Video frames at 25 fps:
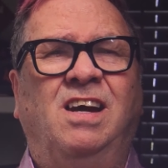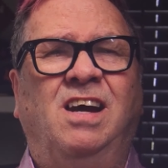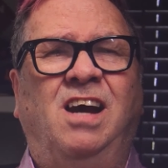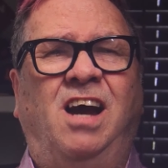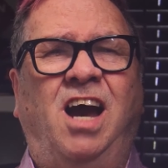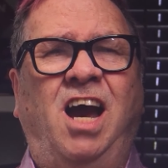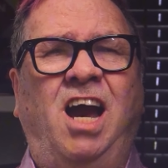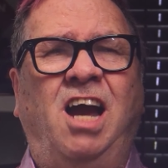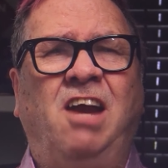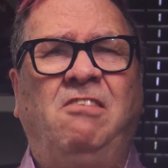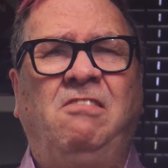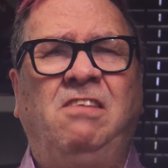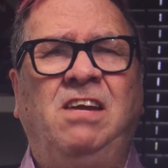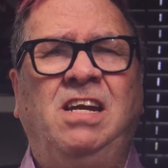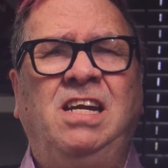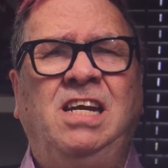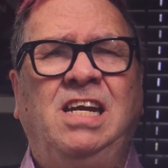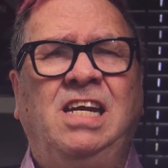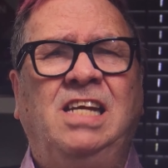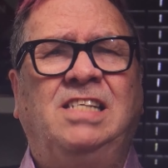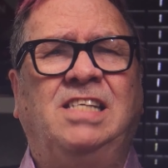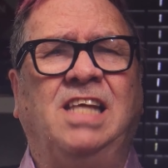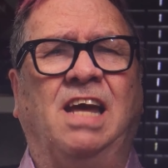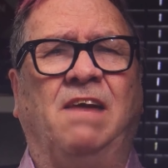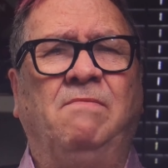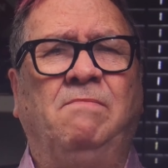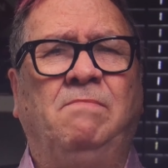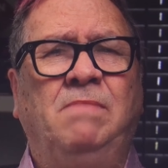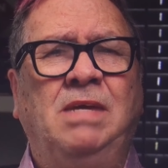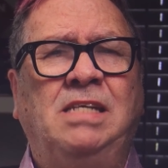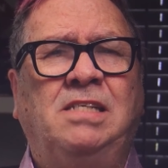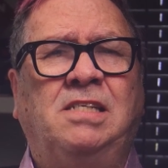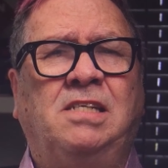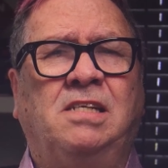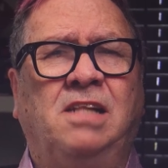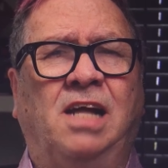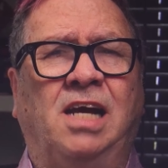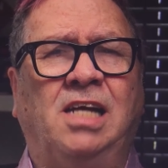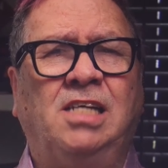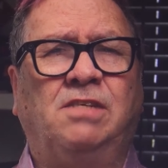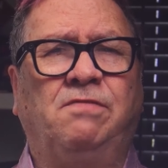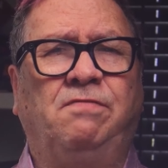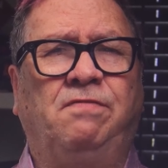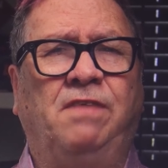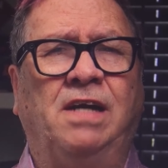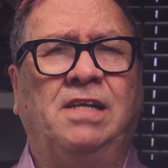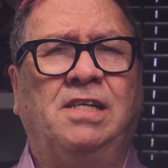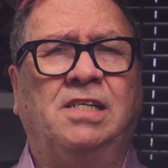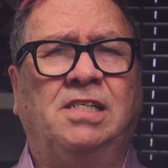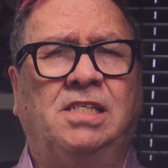Hiring is that
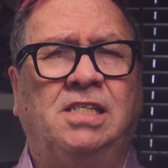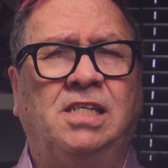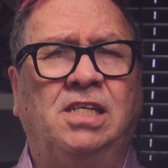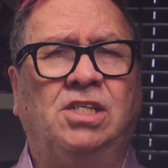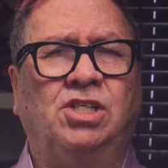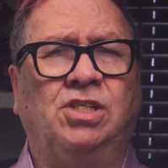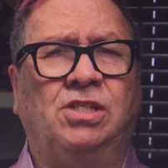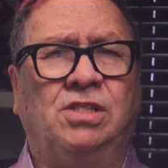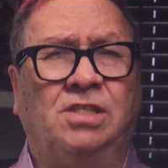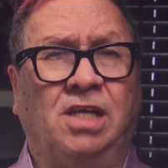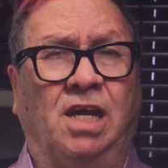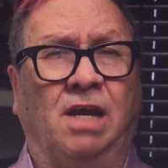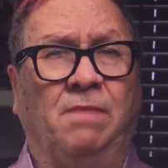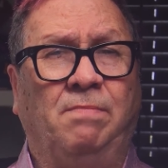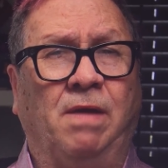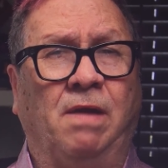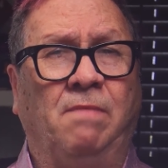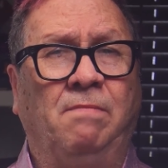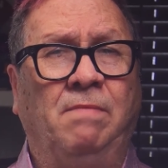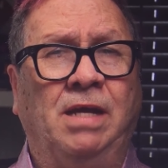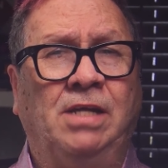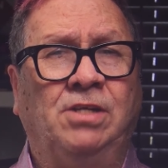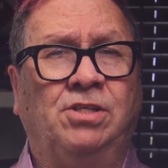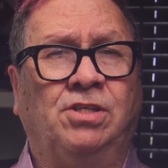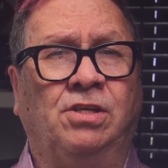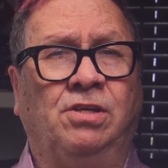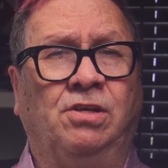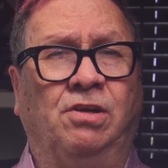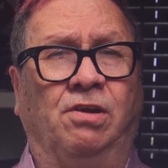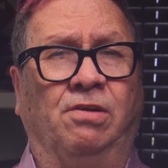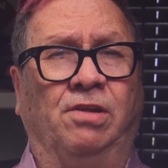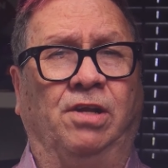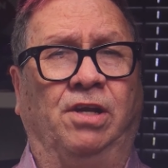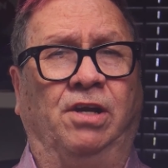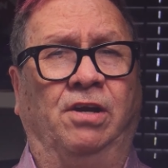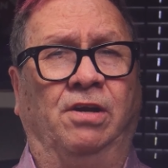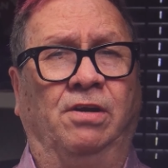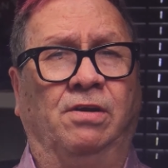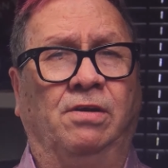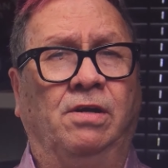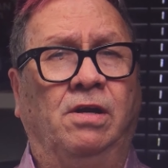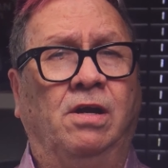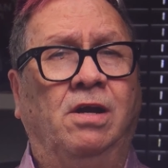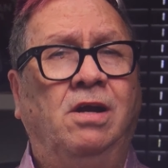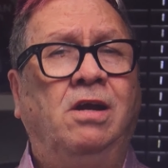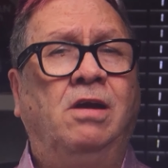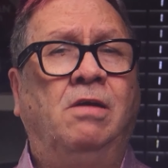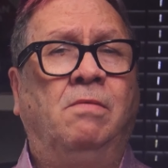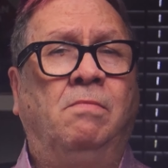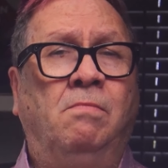misclassified decision type I mentioned earlier.
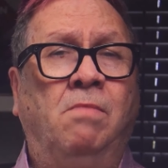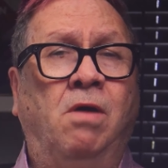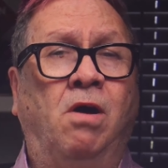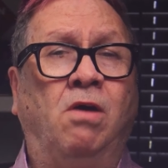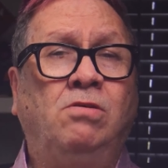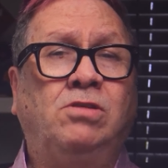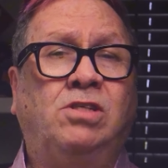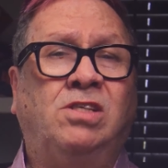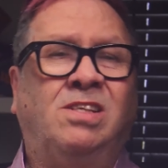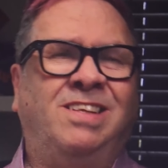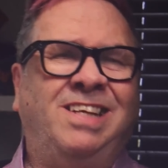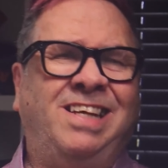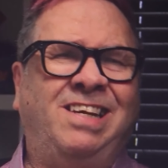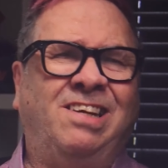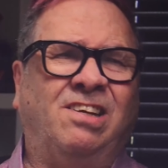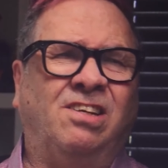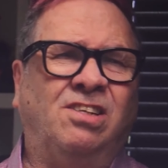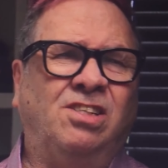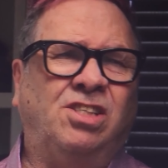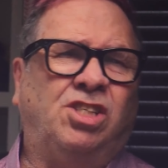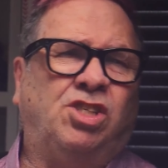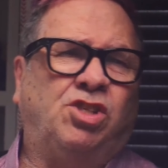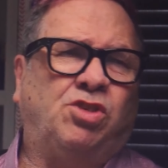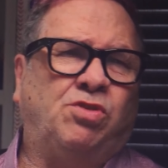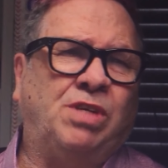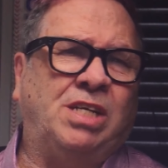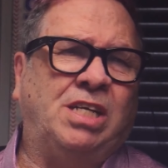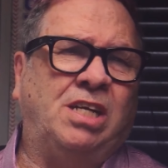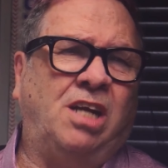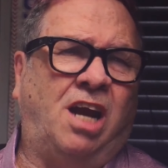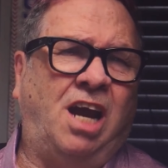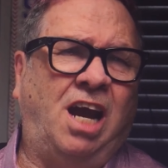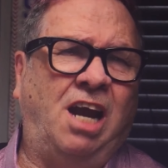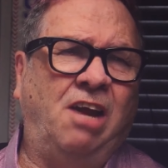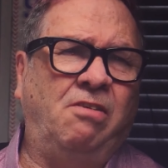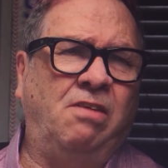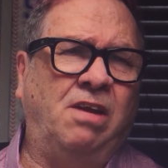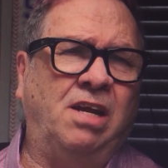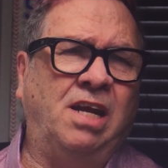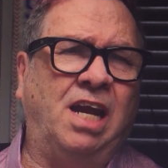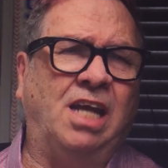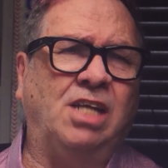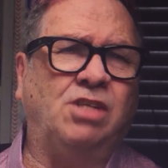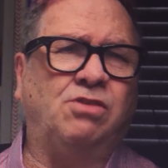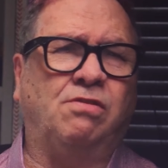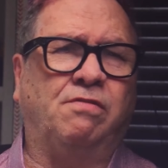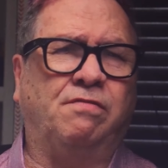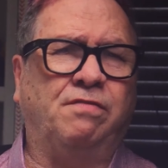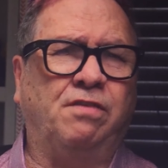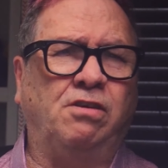Most leaders treat hiring
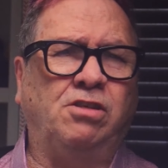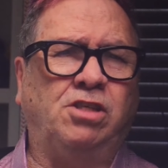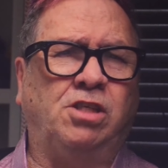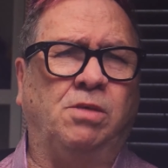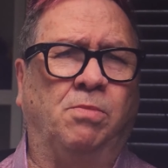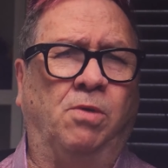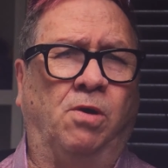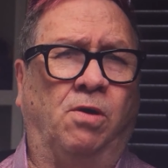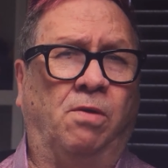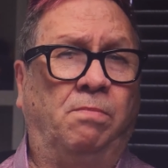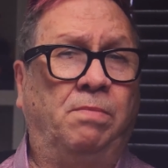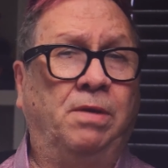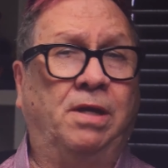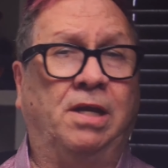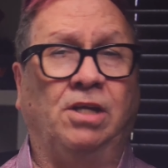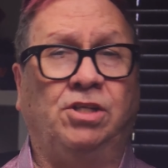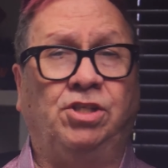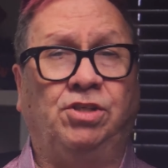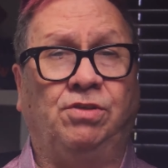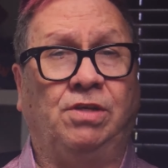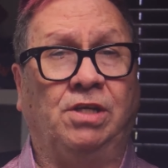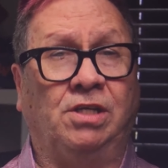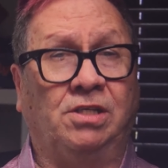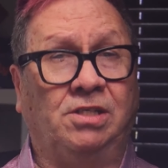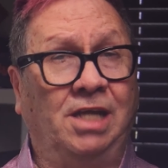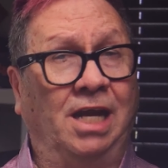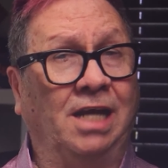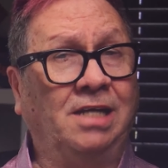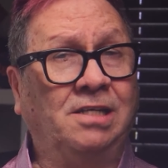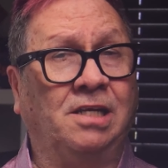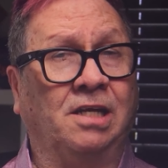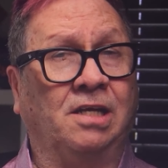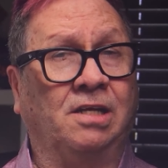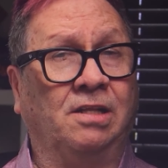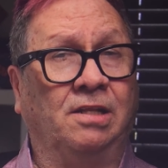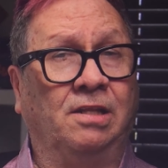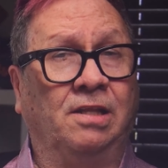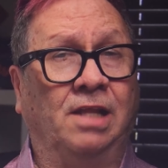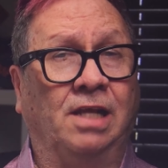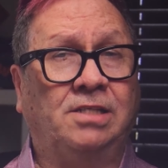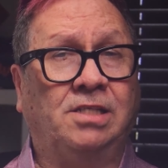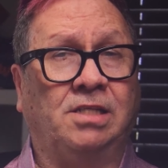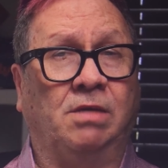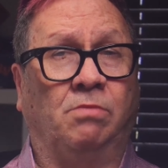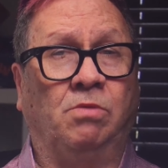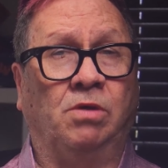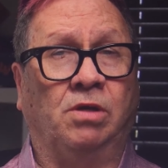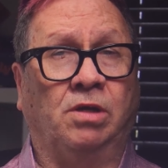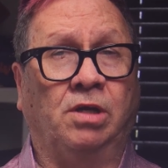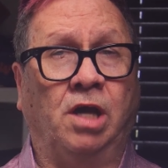as reversible because you can technically let
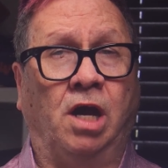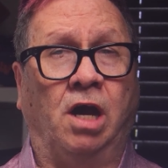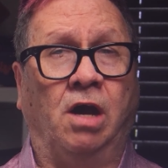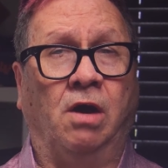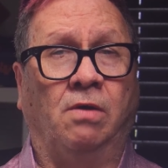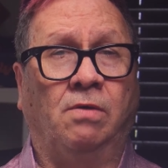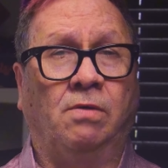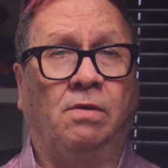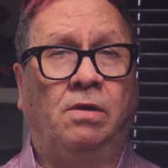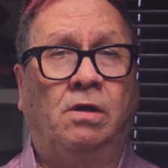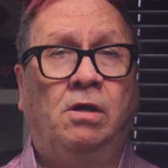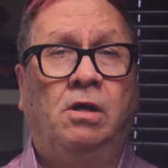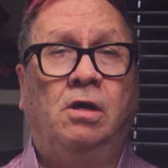someone go,